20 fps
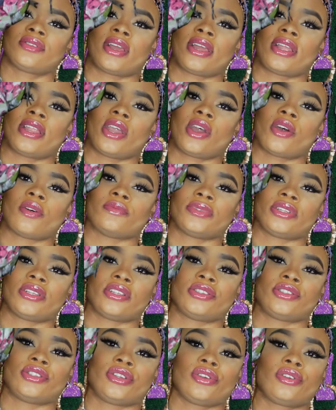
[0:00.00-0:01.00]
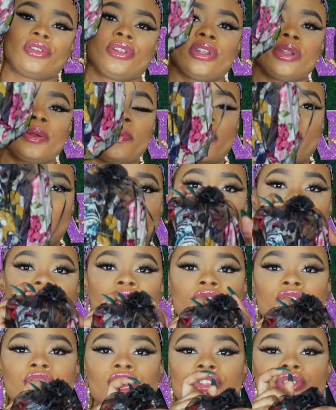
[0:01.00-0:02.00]
and it comes in this cute little
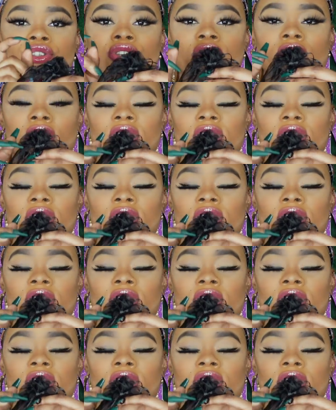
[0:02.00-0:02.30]
pouch.